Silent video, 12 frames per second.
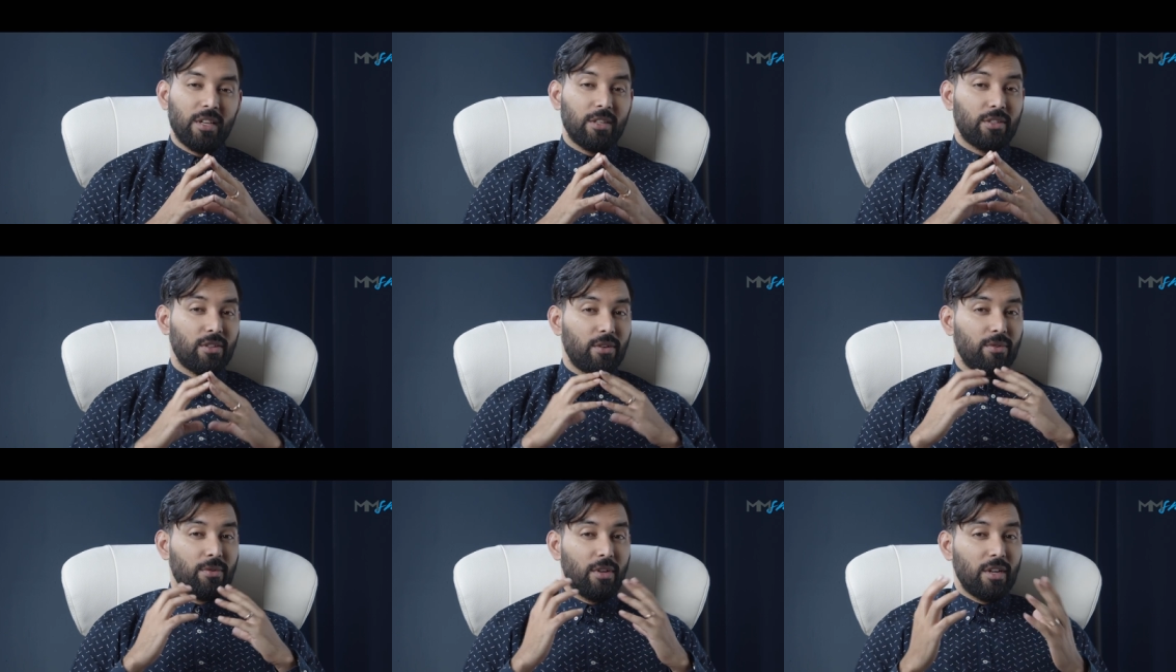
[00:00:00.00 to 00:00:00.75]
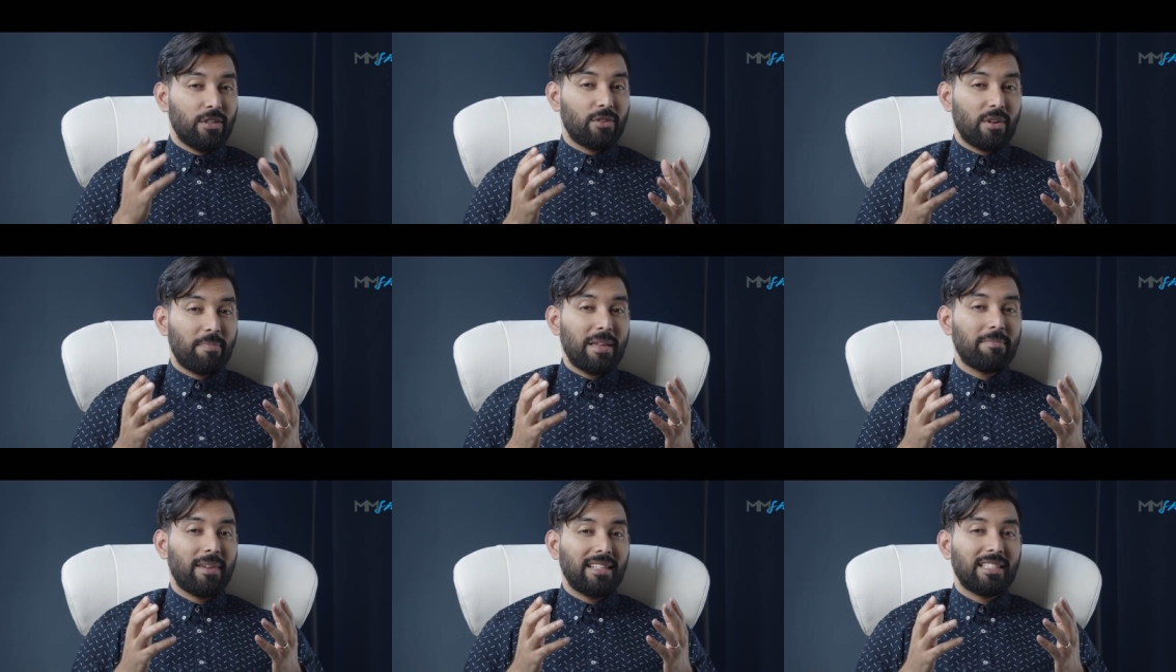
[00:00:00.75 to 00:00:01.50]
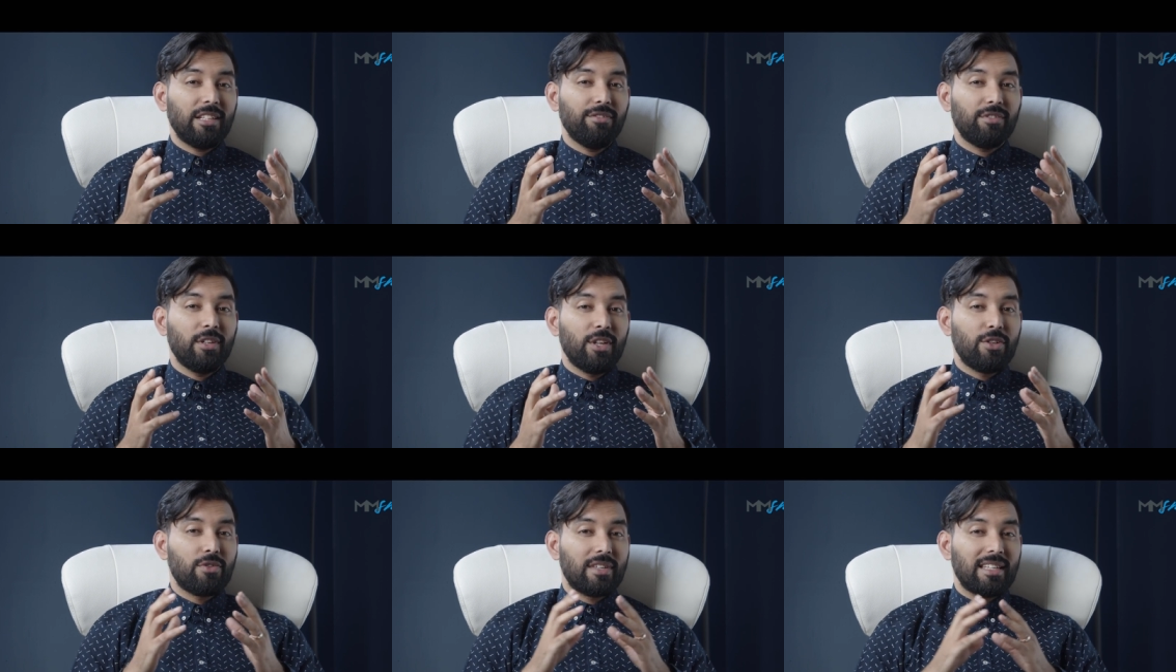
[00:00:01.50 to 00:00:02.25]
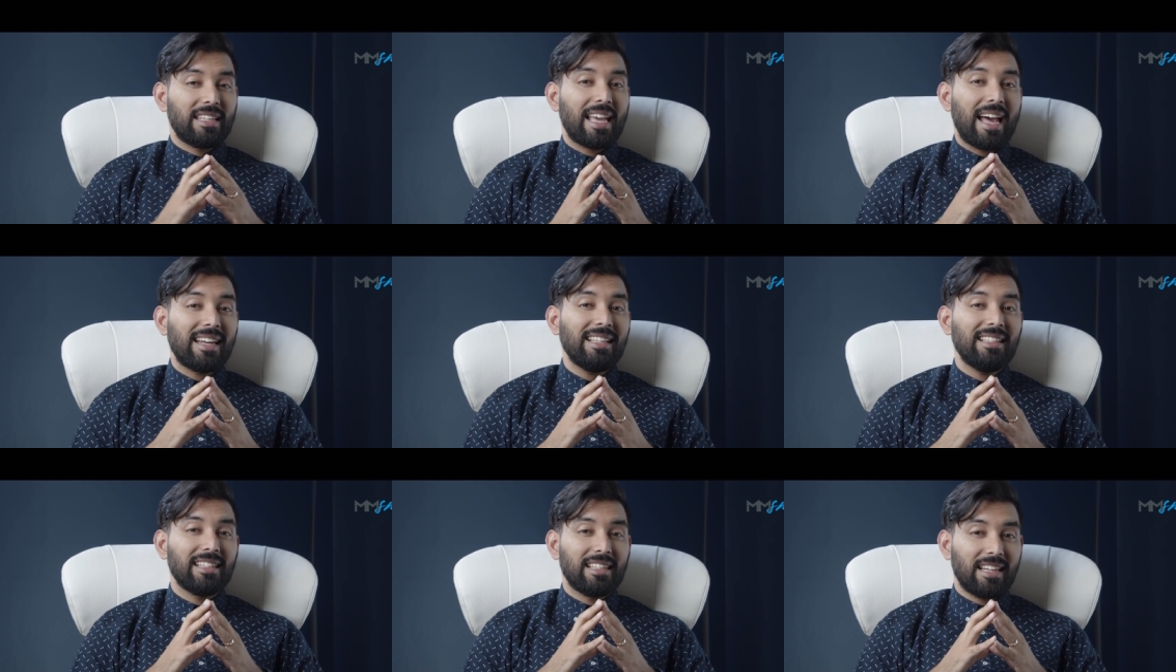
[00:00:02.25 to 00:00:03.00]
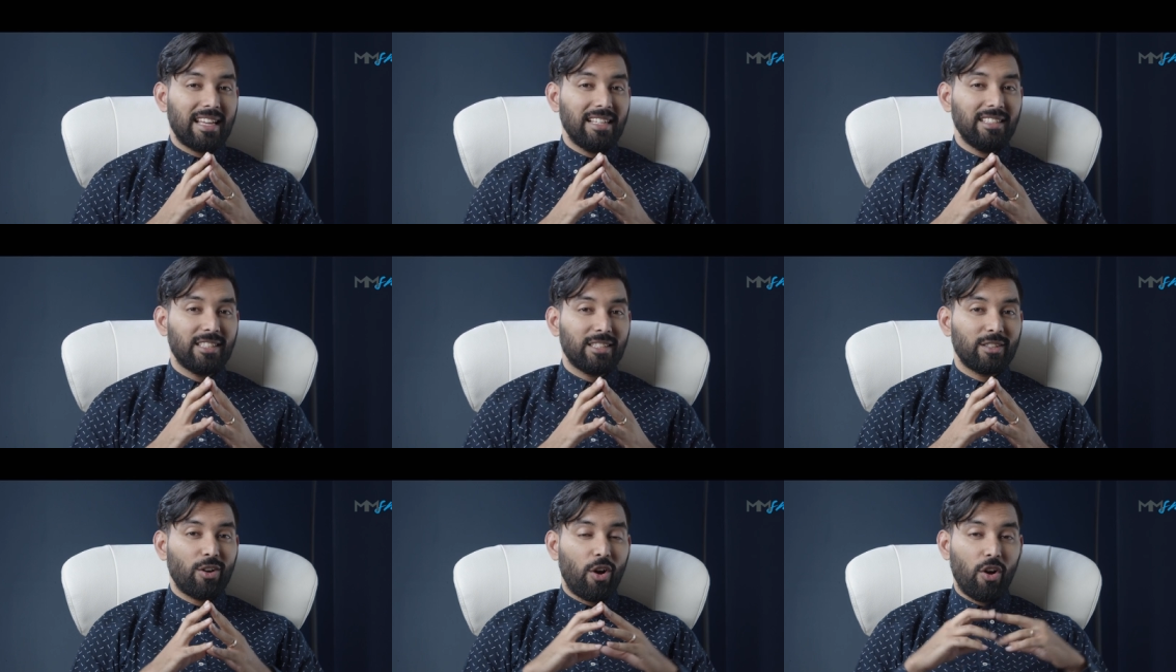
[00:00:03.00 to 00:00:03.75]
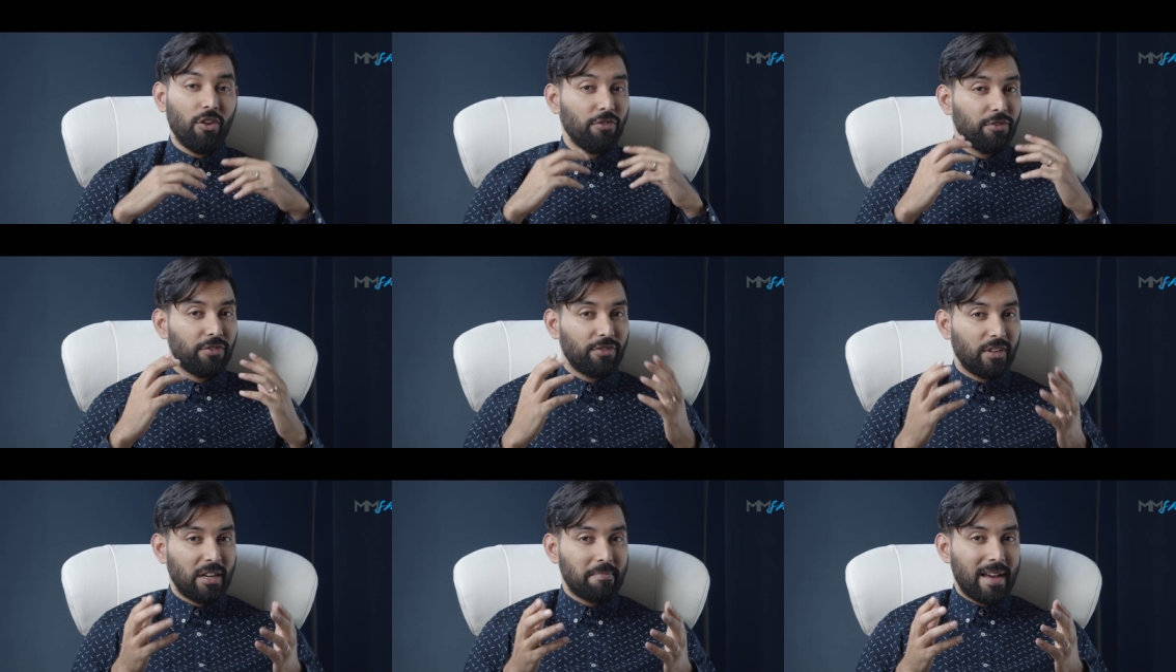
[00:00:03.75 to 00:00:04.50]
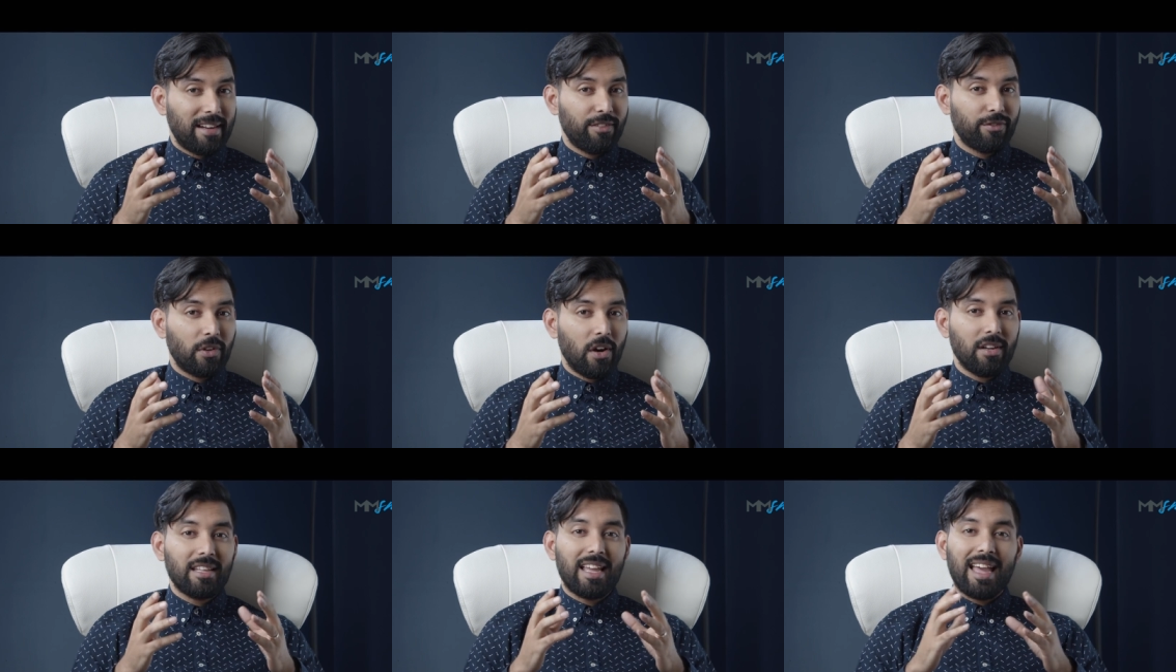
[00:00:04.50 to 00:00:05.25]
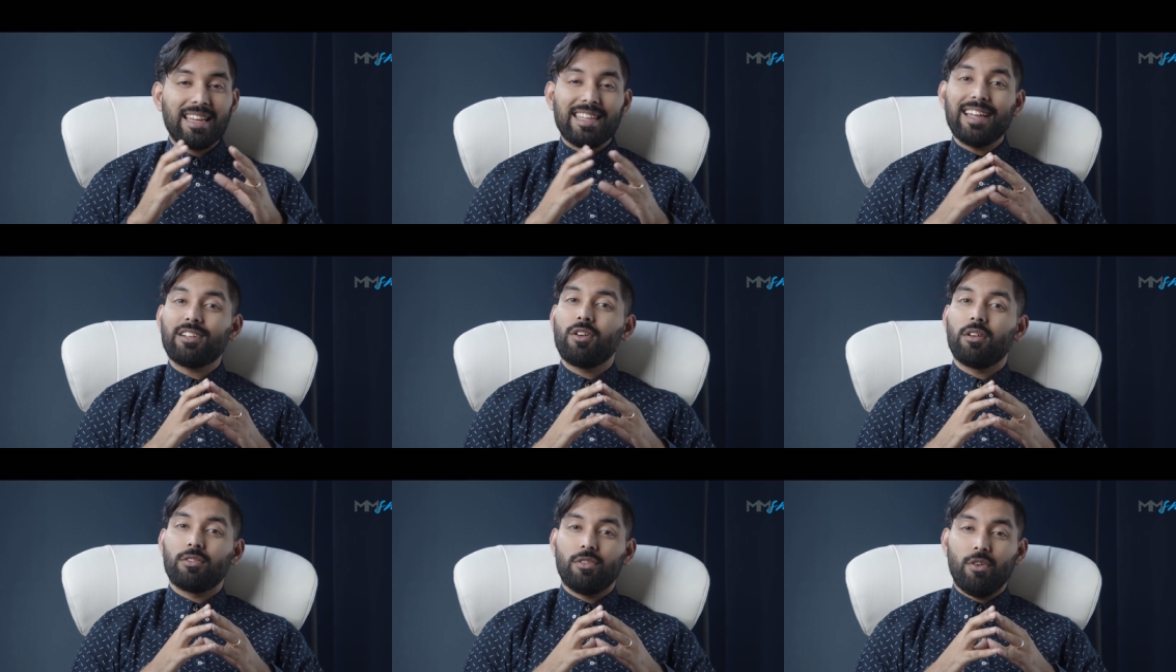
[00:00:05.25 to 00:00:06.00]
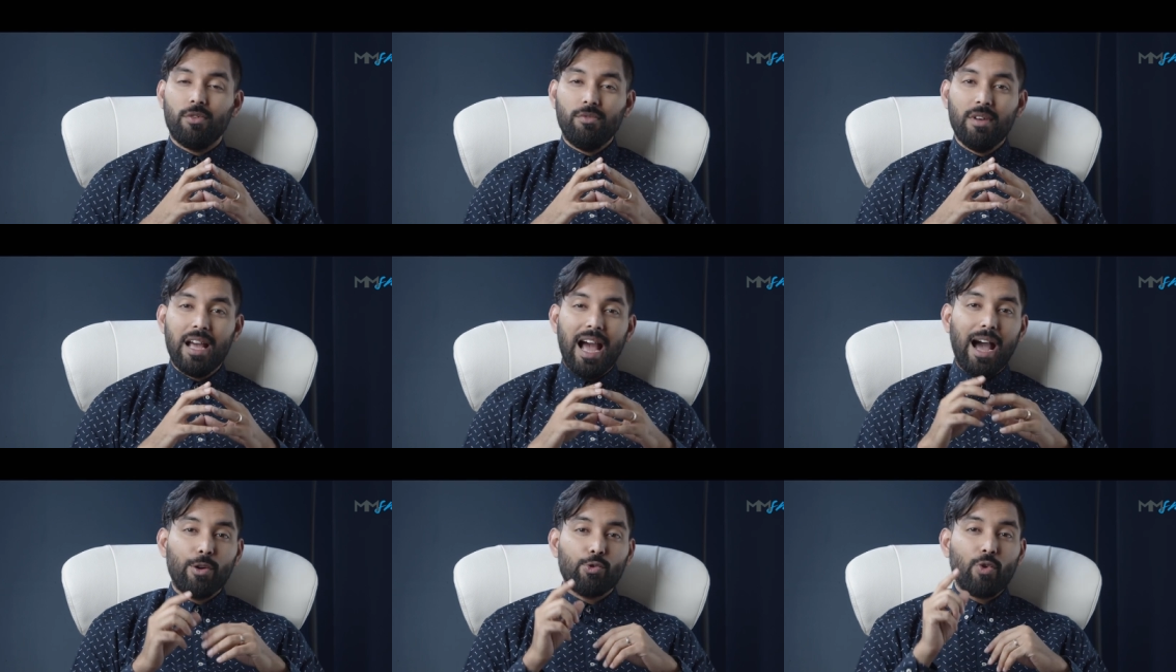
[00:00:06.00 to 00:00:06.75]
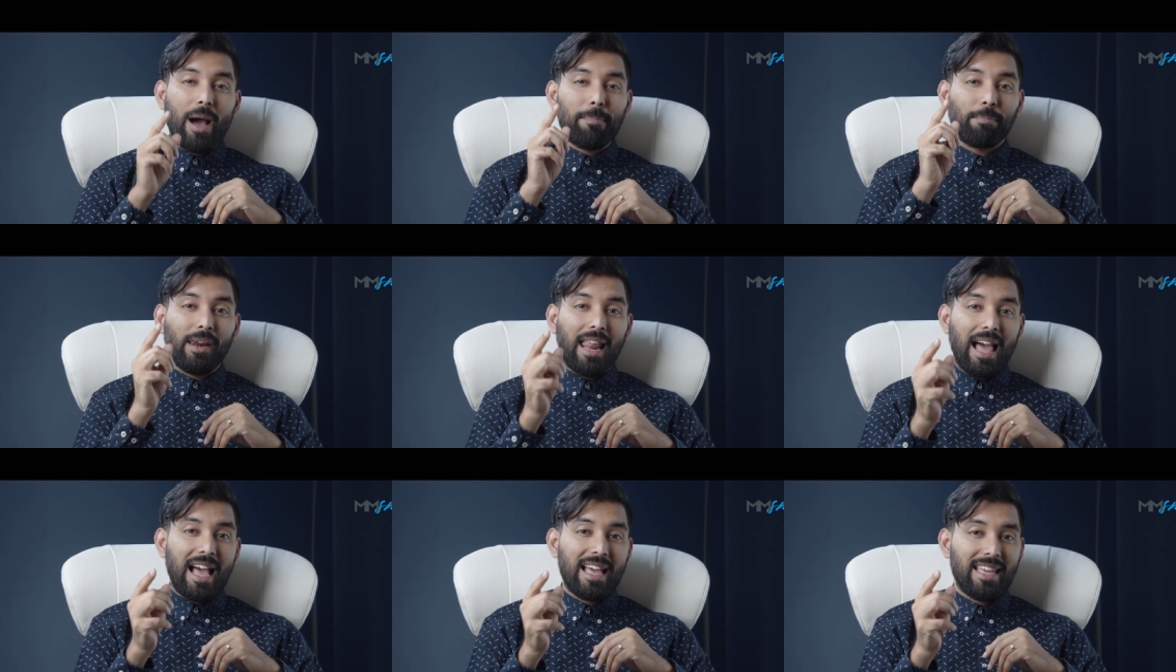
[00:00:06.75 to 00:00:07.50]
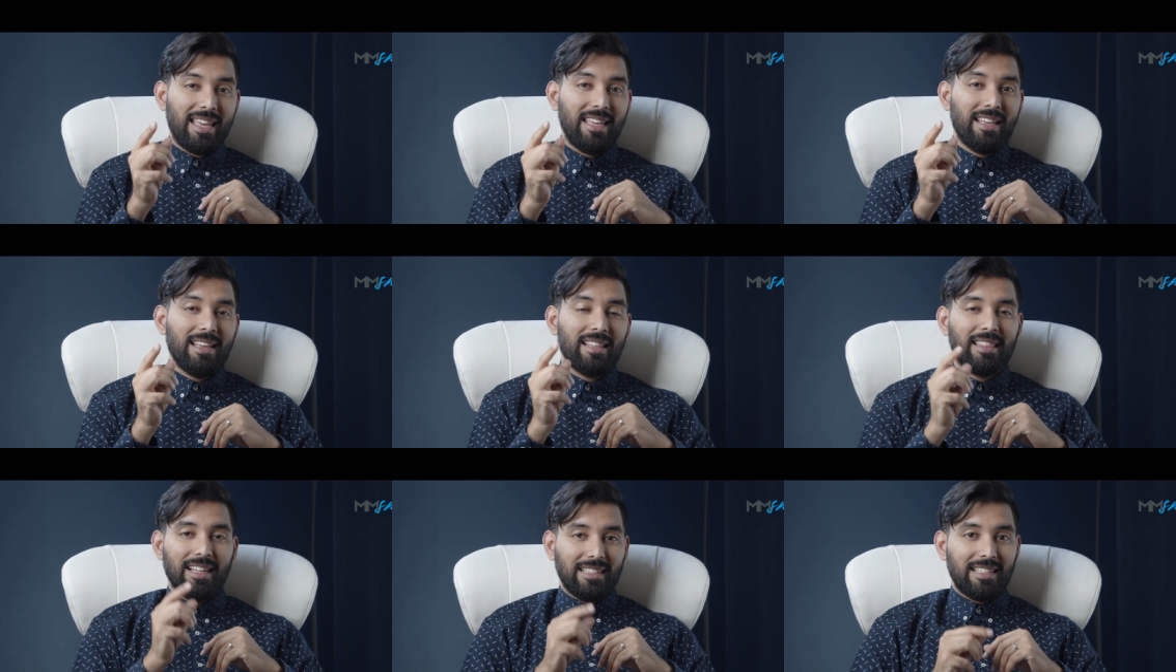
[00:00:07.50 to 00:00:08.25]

So, to repeat myself, you can carry the grace of a man of God and yet not know how to apply that